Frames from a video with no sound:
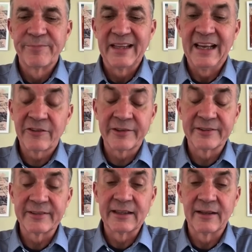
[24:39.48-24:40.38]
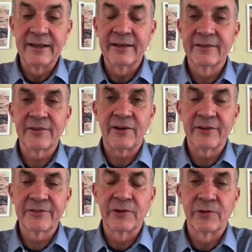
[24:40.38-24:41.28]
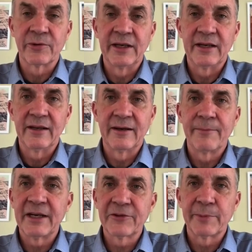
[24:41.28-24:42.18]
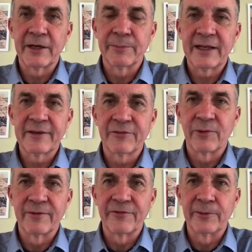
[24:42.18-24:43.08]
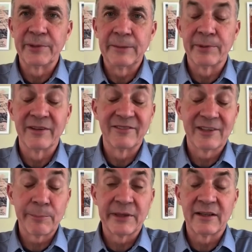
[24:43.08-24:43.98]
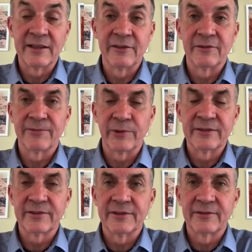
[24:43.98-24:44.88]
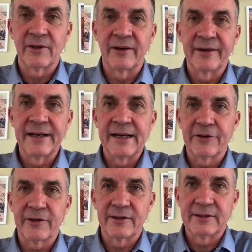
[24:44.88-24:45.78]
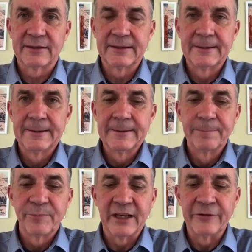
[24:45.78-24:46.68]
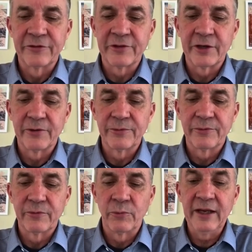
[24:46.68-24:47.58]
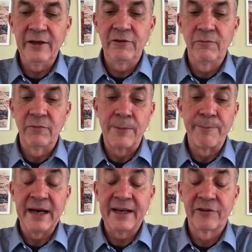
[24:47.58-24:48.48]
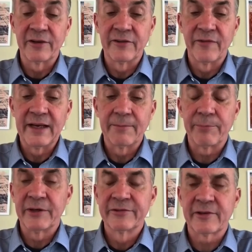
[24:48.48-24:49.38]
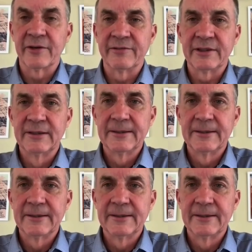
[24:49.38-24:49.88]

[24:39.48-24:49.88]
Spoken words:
Interestingly, it has also created a much better platform for people typically whose voices are not heard. And so we imagine that post-COVID,